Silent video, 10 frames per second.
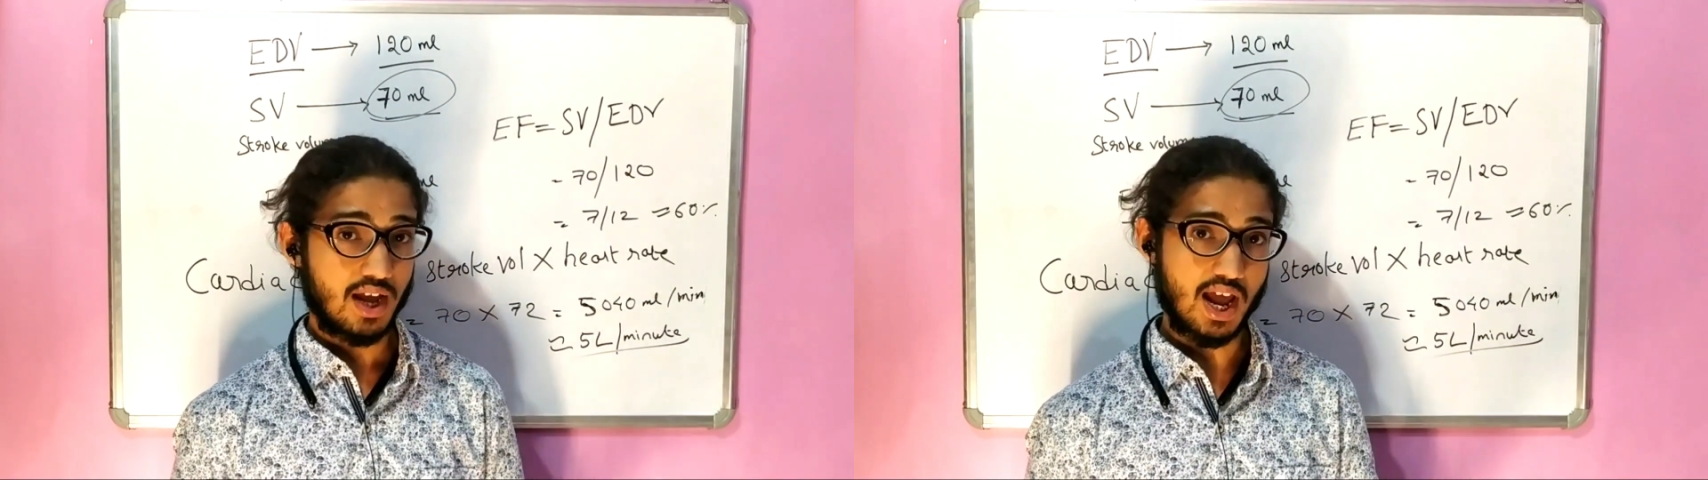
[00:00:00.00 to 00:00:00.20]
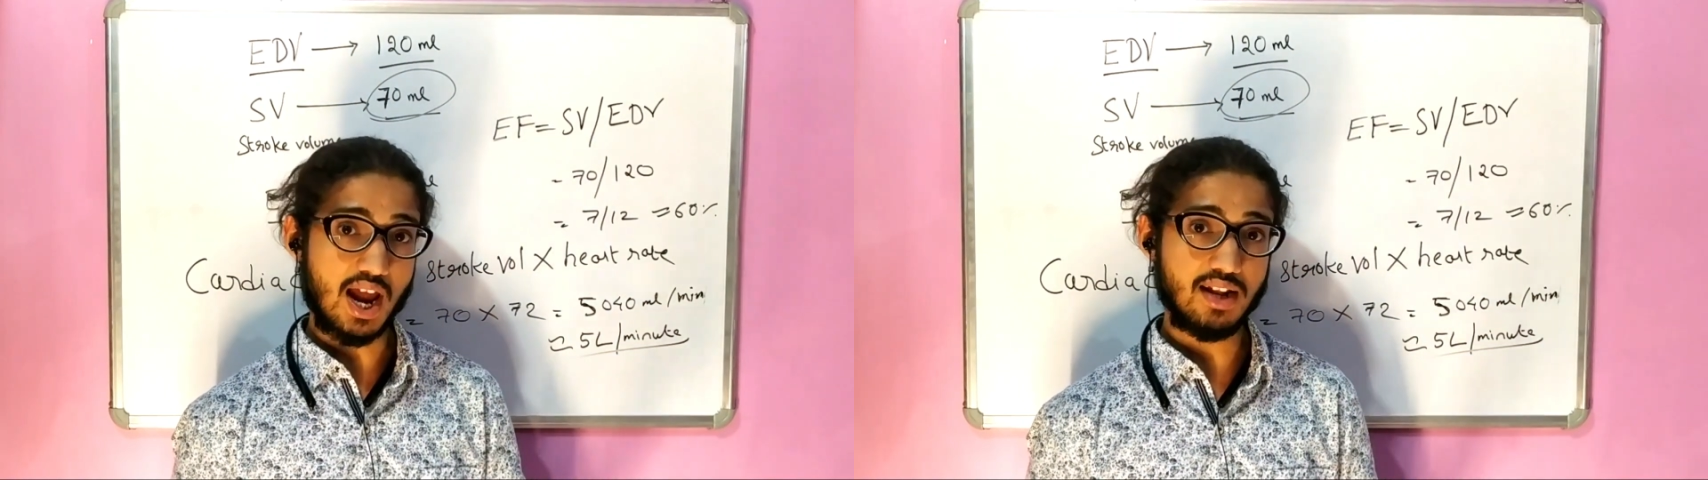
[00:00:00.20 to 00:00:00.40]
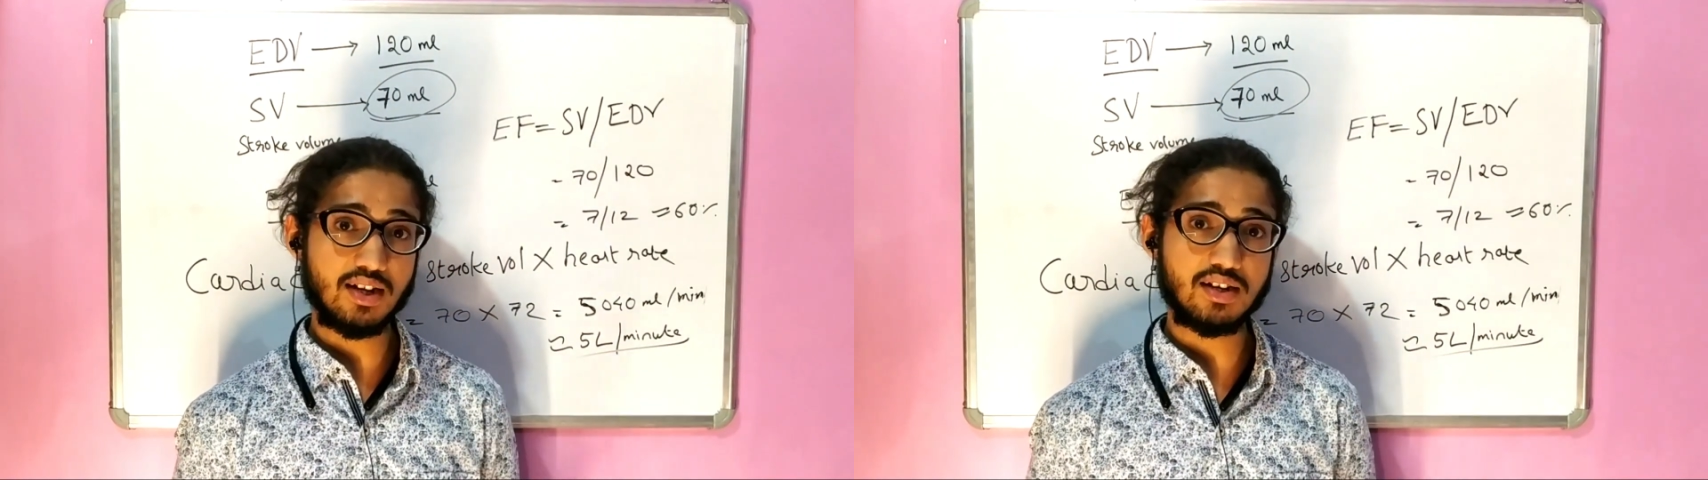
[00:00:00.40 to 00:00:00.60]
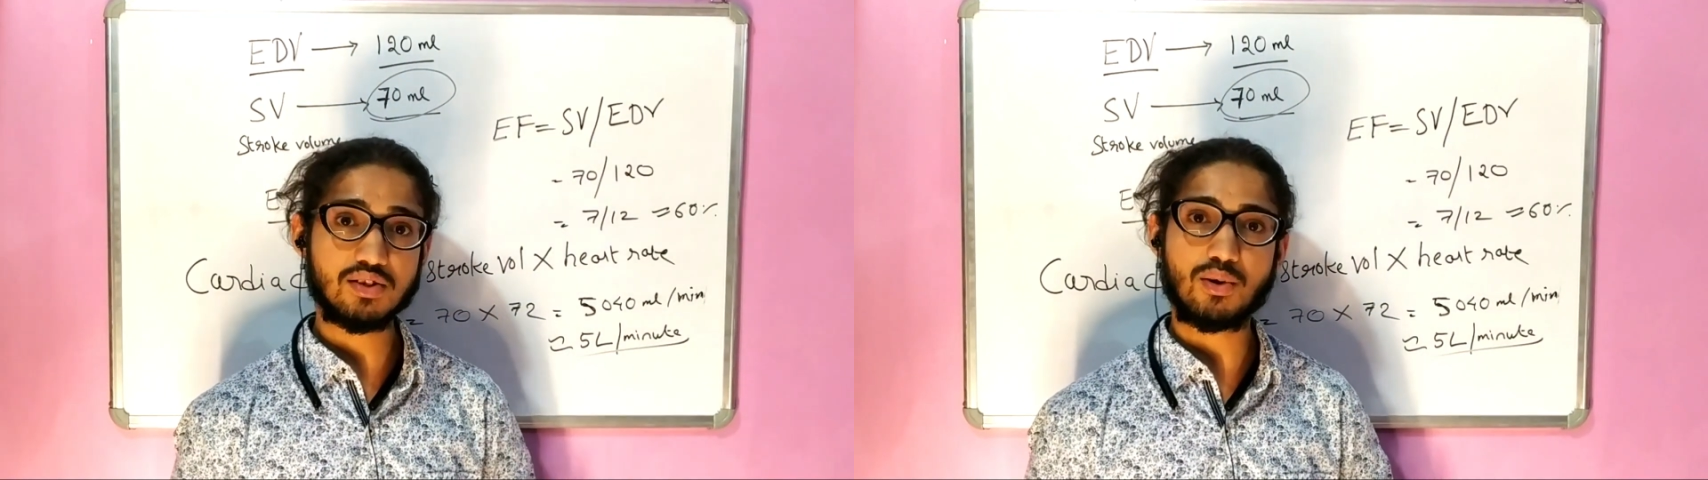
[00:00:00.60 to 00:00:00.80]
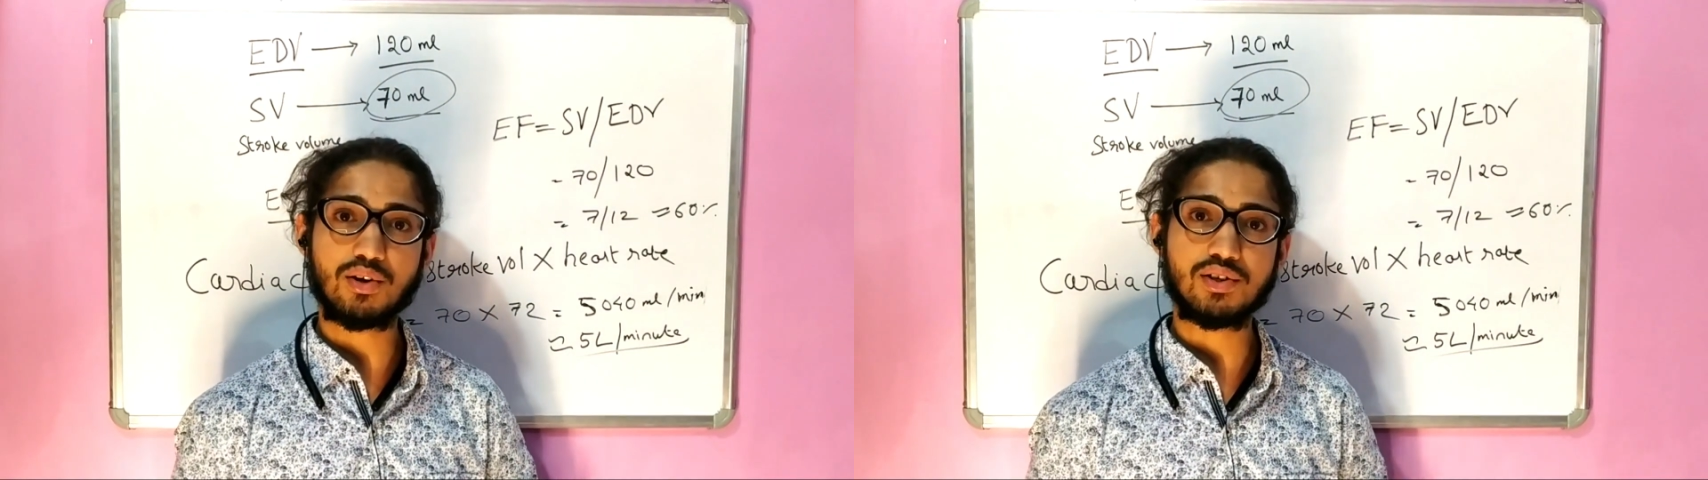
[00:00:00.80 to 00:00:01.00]
and the
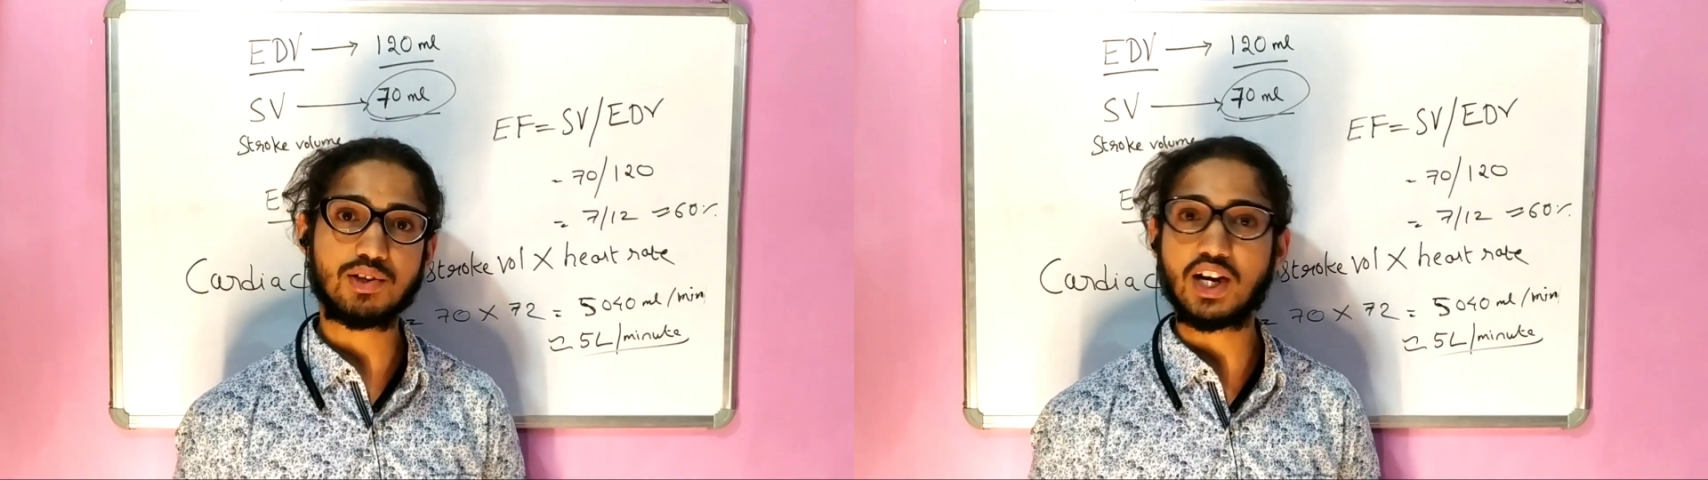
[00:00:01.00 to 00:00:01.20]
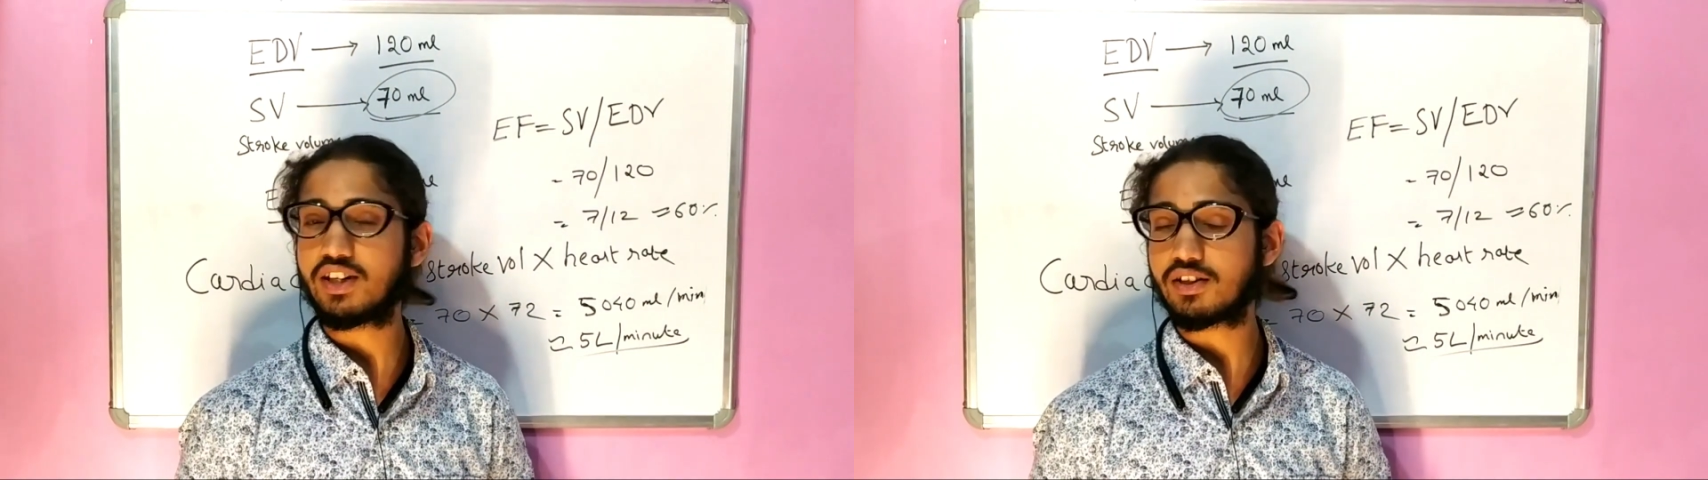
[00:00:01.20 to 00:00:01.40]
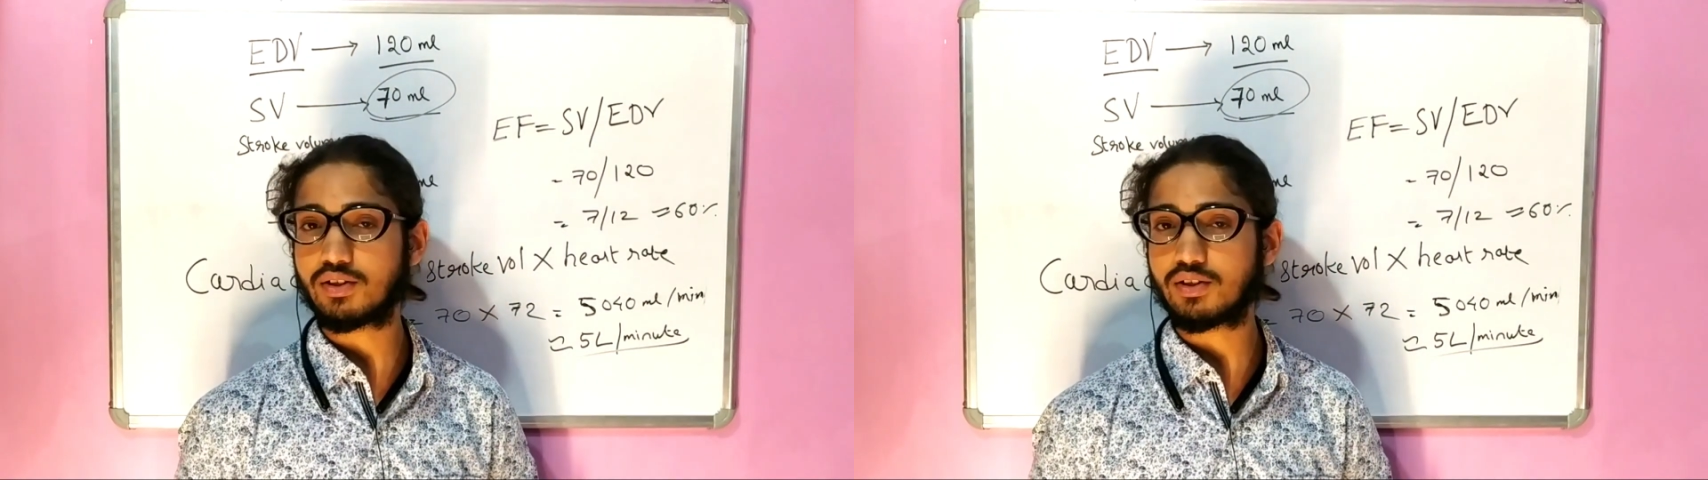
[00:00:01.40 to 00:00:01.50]
disorders related